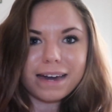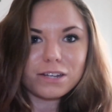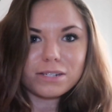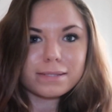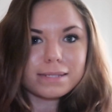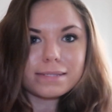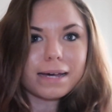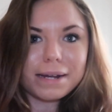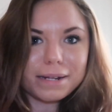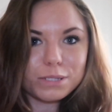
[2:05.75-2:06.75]
I just
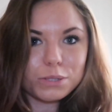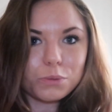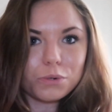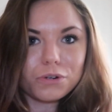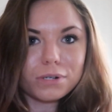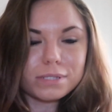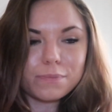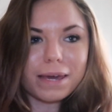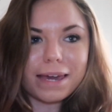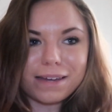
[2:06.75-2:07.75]
decided to order
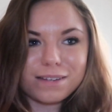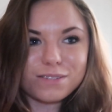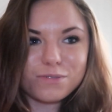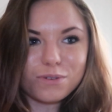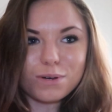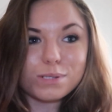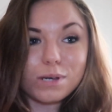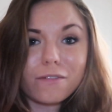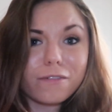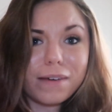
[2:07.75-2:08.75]
some hand controls
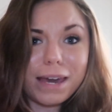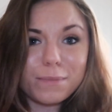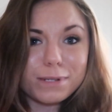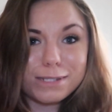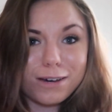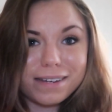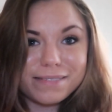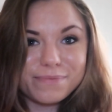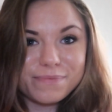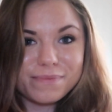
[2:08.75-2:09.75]
off of
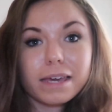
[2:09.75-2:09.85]
Amazon.